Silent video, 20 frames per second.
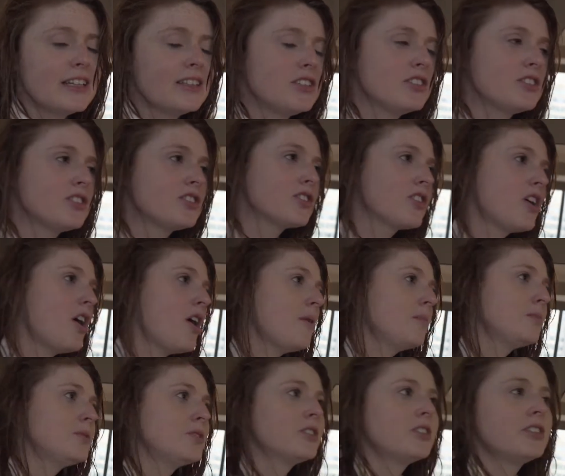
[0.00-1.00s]
and there's
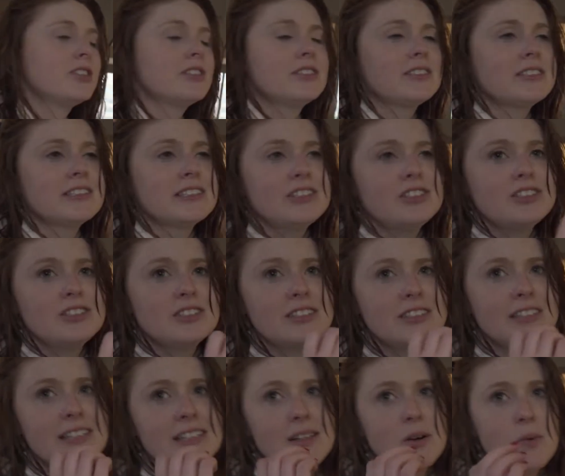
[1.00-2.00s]
sculptures and you
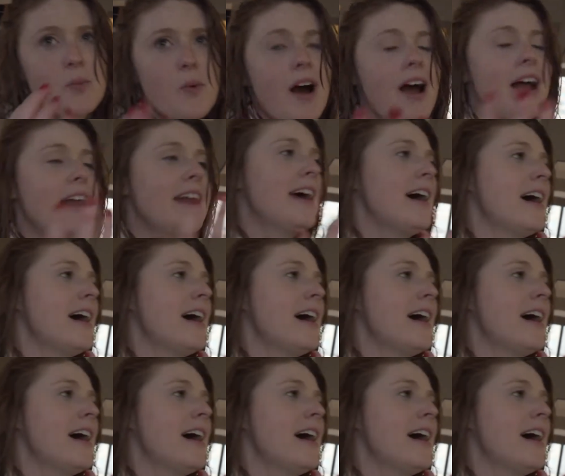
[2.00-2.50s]
see the White